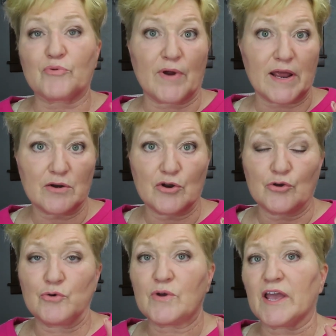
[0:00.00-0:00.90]
brand
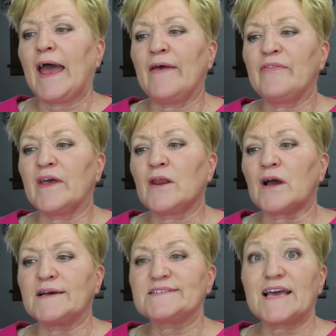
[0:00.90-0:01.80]
new. And then
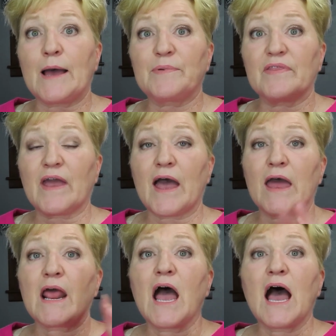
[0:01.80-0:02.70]
on top of that,